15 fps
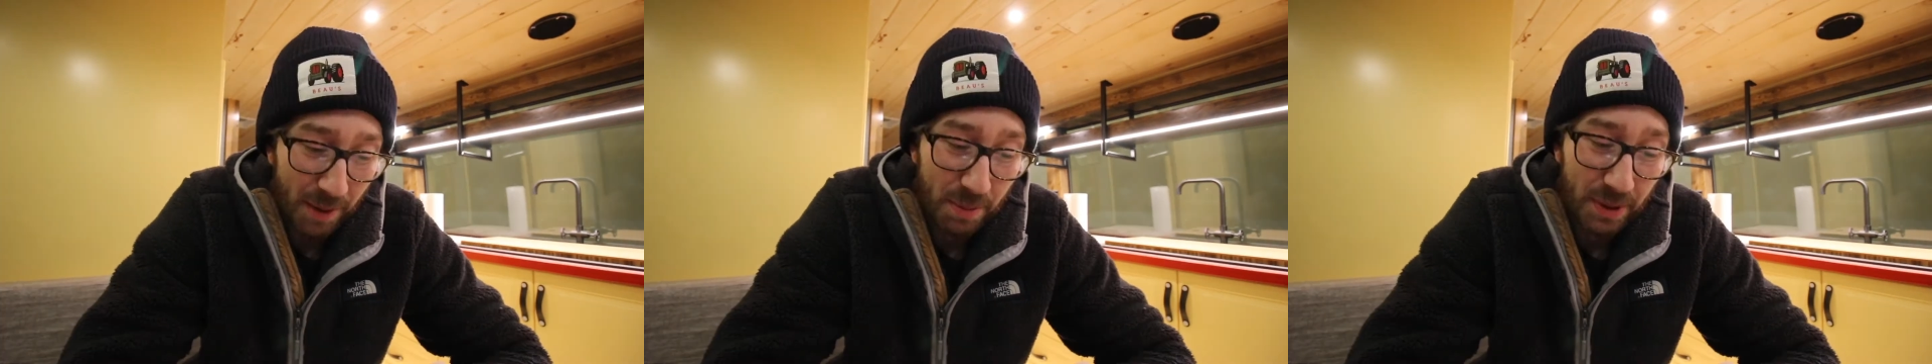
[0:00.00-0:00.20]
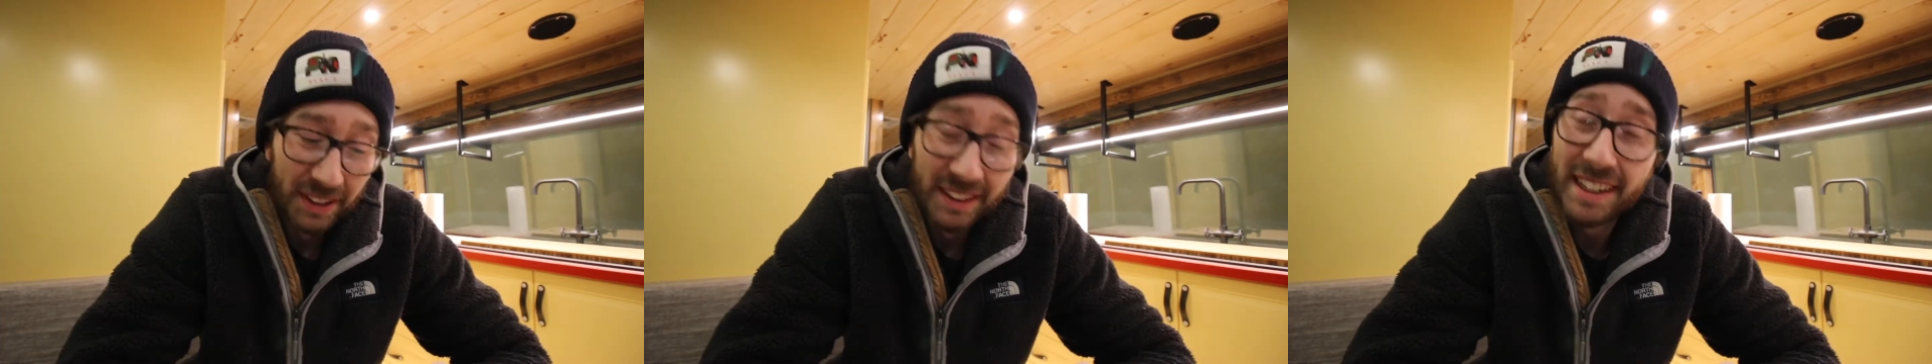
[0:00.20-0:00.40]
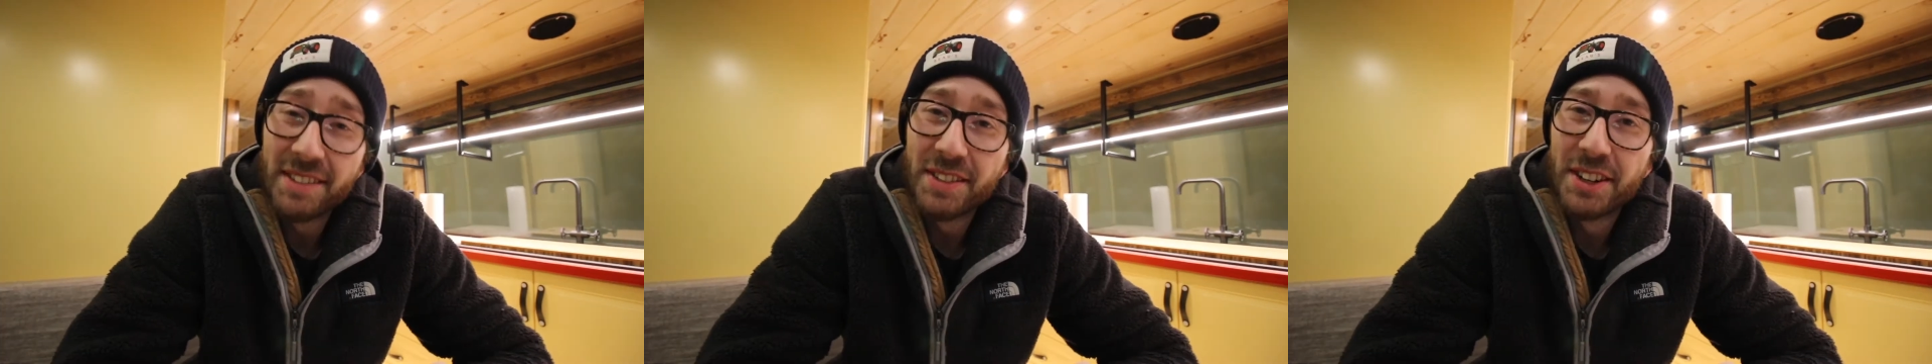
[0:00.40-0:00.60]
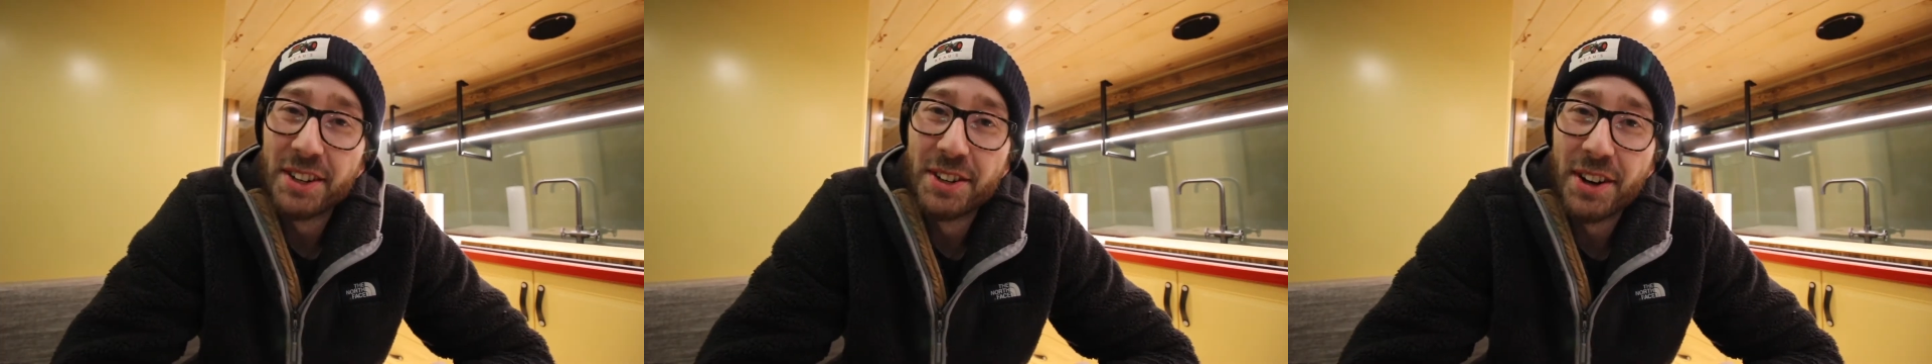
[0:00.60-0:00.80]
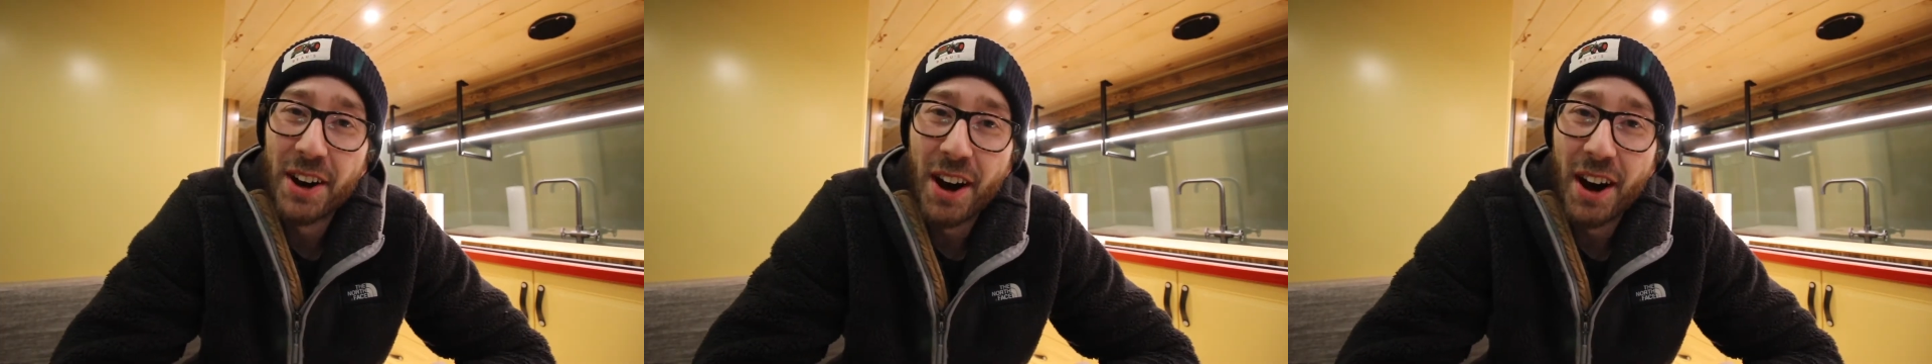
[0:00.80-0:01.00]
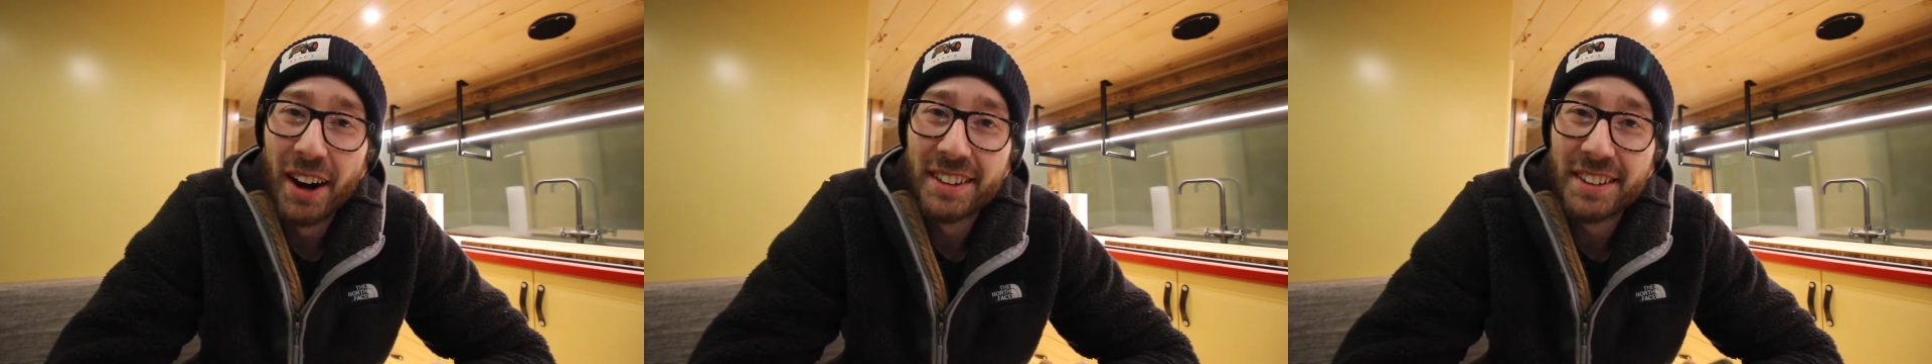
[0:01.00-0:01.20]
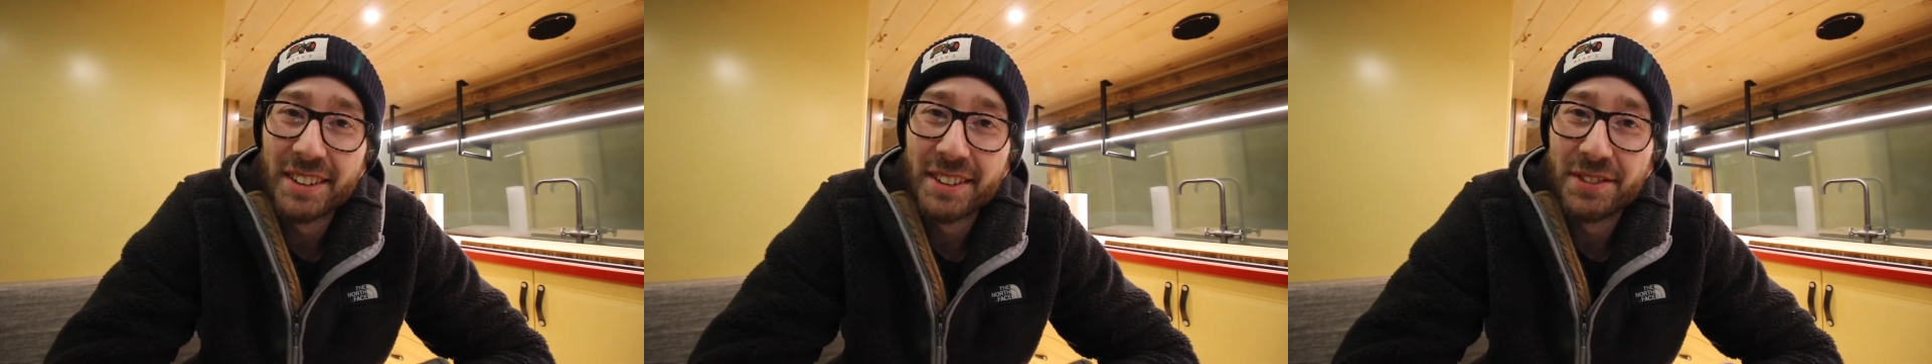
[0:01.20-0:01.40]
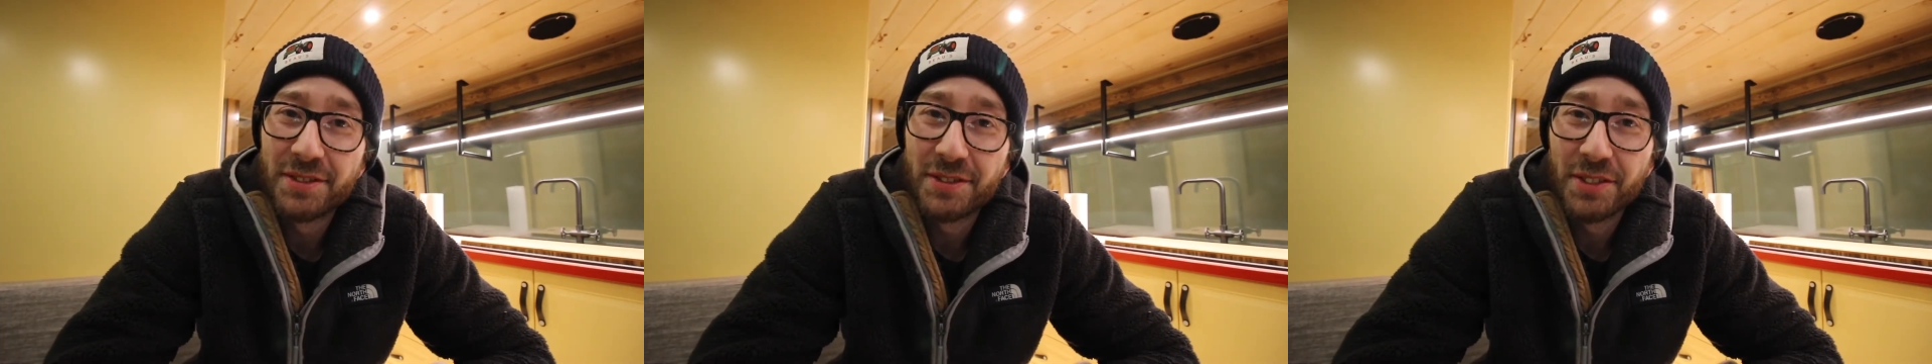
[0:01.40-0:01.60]
Believe it or not,
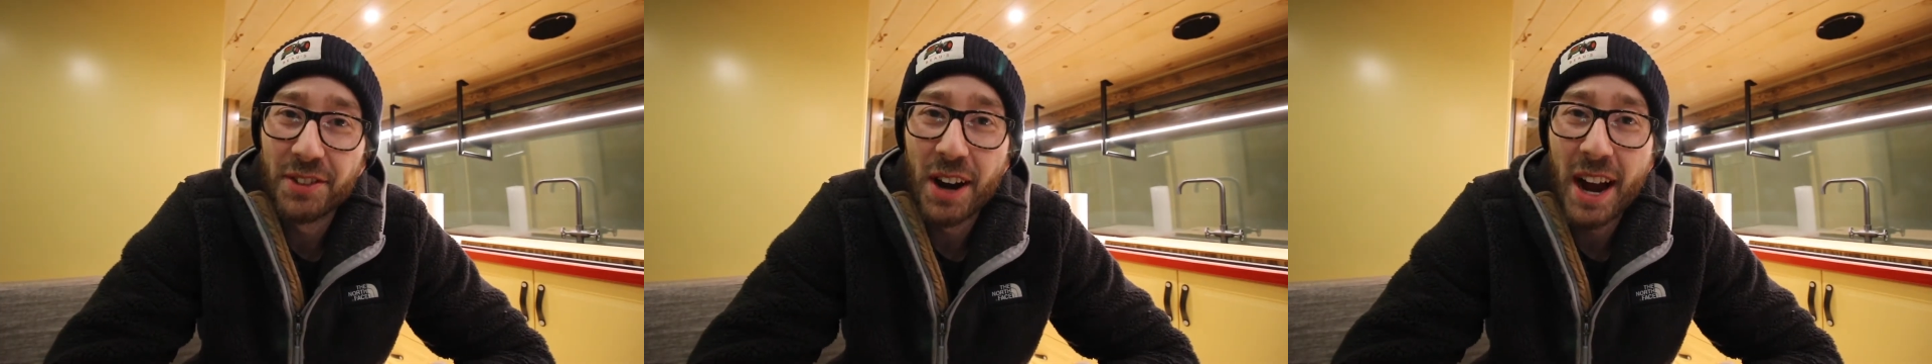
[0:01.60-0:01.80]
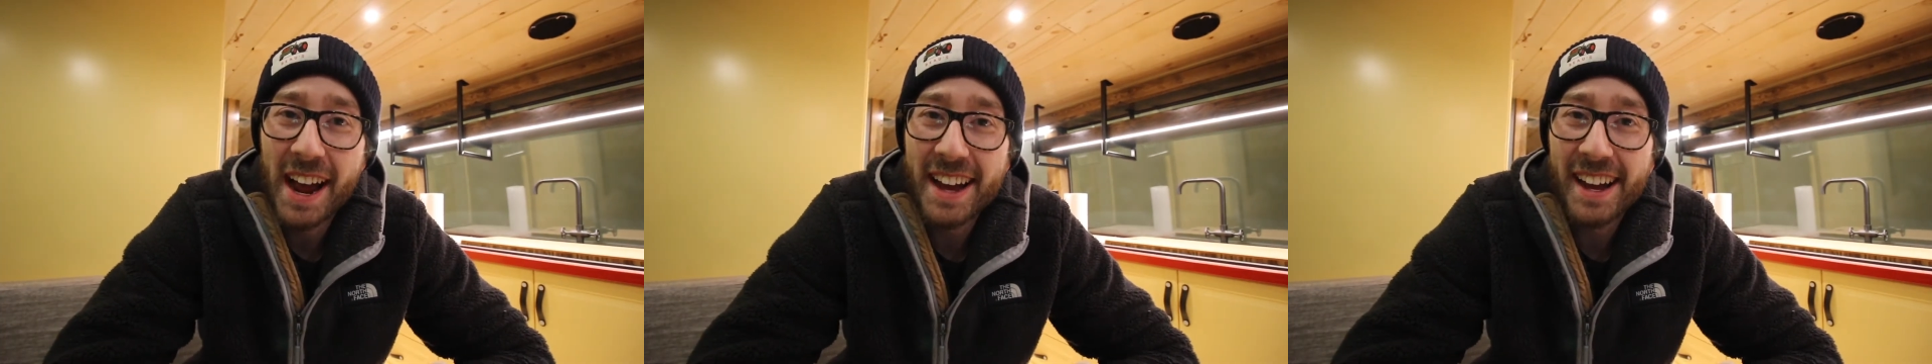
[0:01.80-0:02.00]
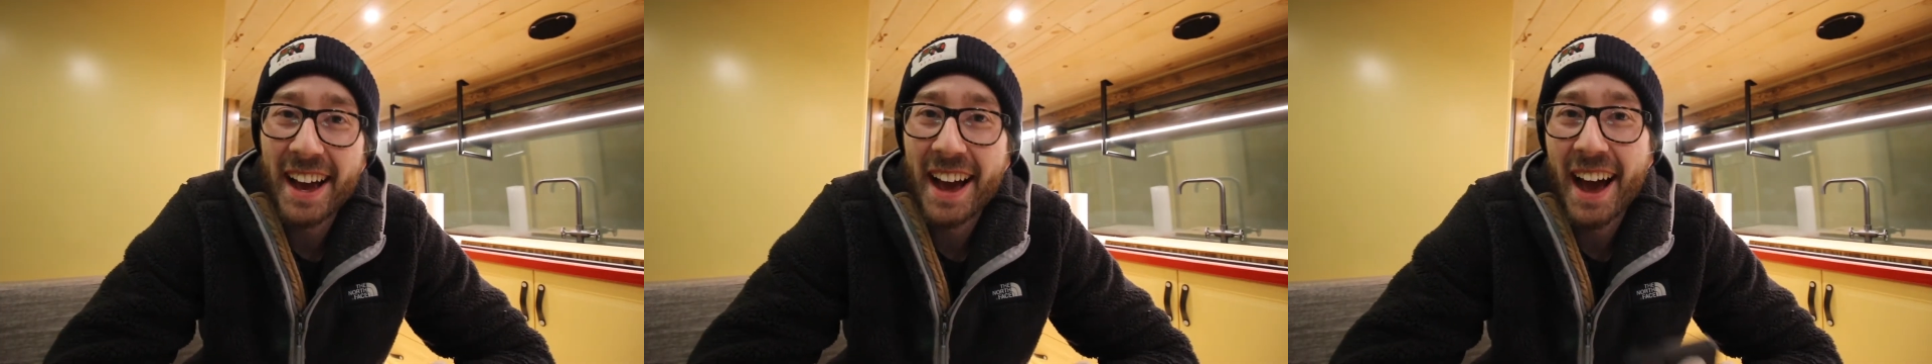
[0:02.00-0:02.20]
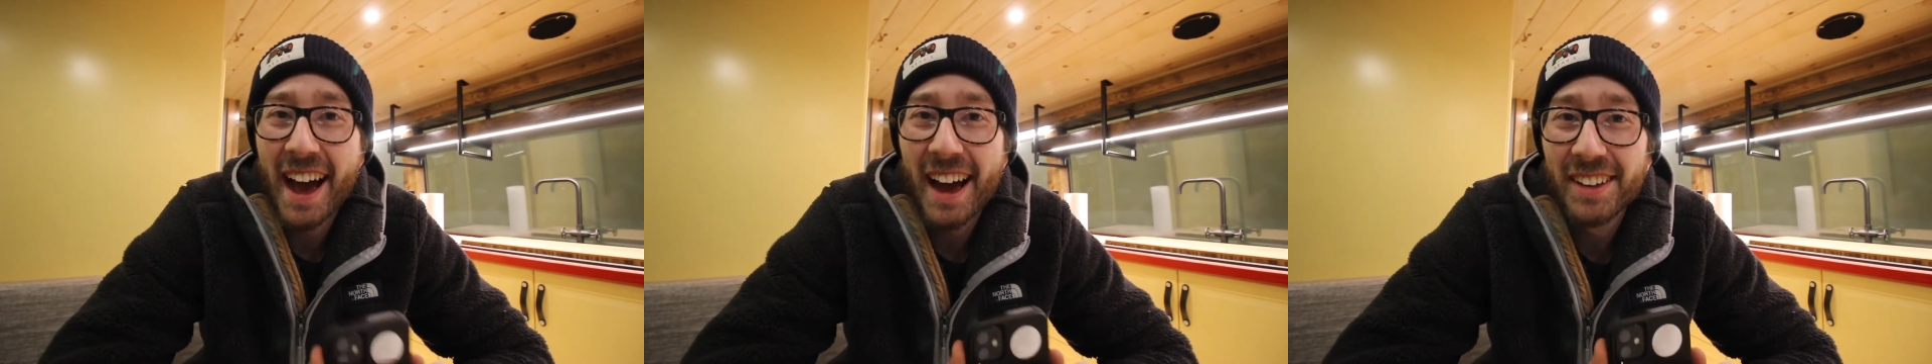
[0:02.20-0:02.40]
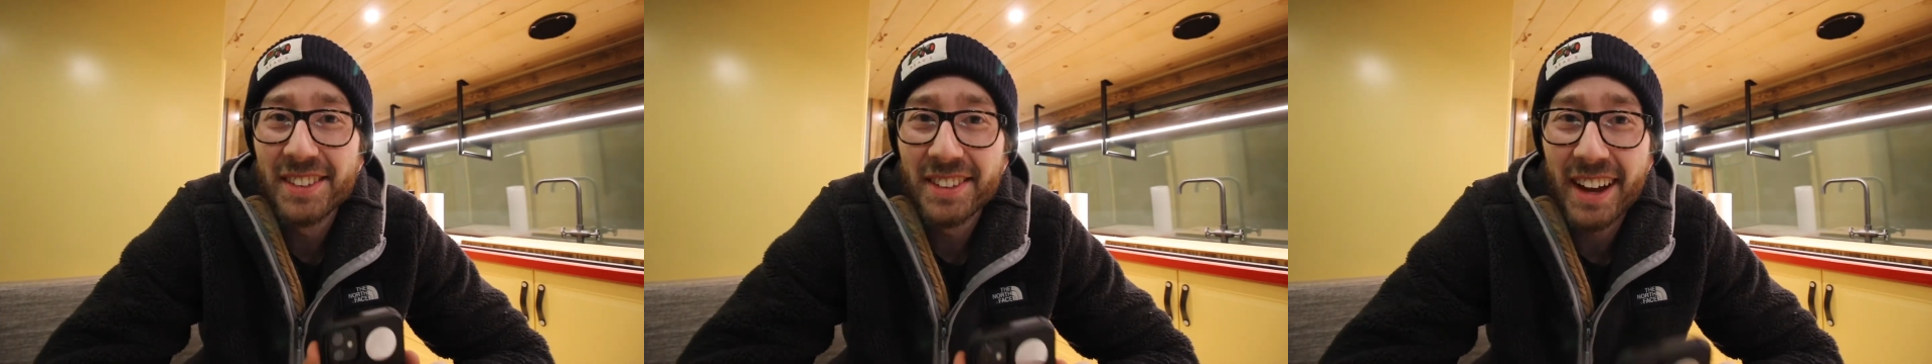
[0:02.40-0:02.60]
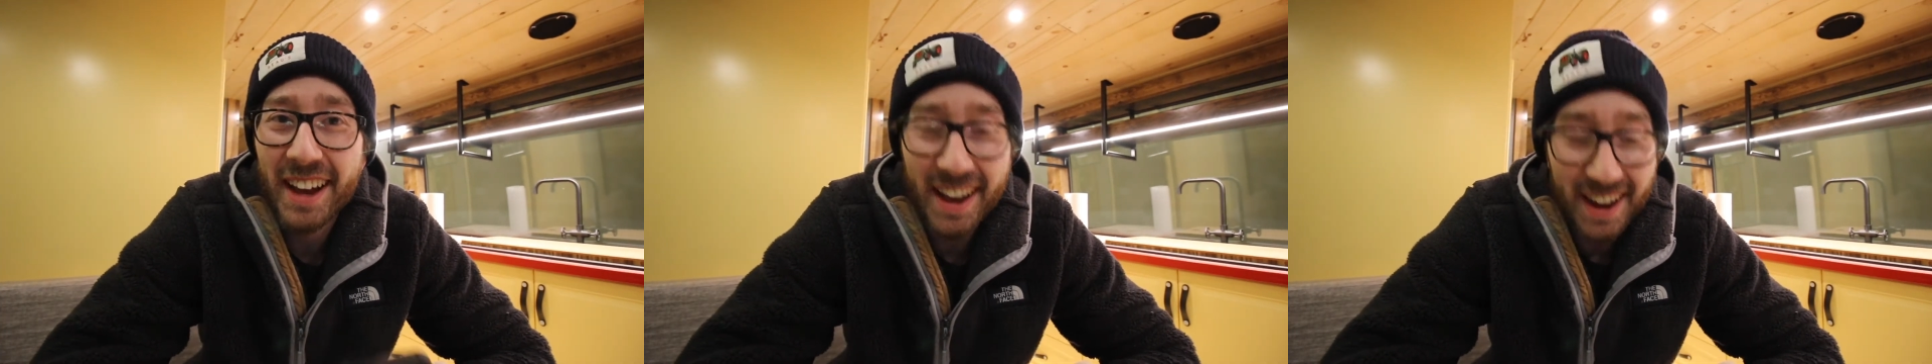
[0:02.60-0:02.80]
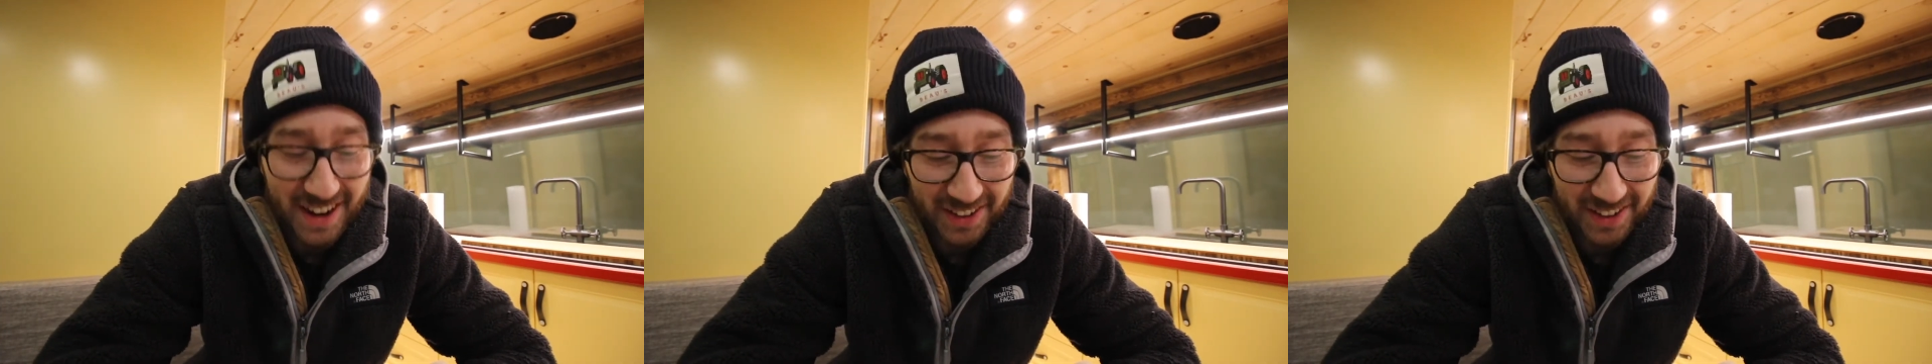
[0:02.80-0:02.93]
Frank has a